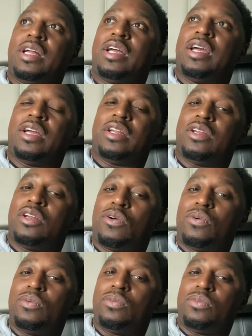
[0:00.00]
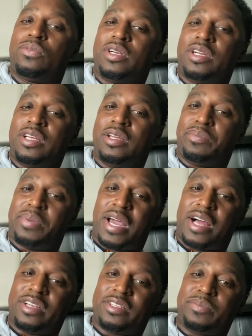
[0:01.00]
and no really
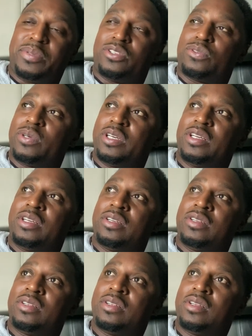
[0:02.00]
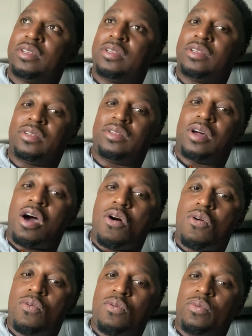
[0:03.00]
balance between
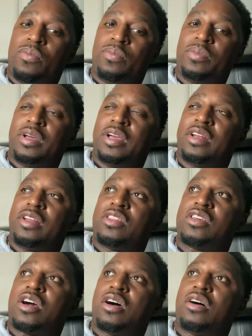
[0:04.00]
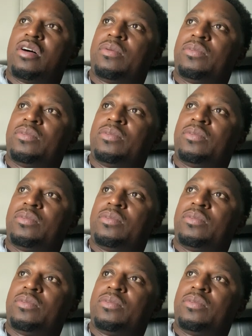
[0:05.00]
home and the job.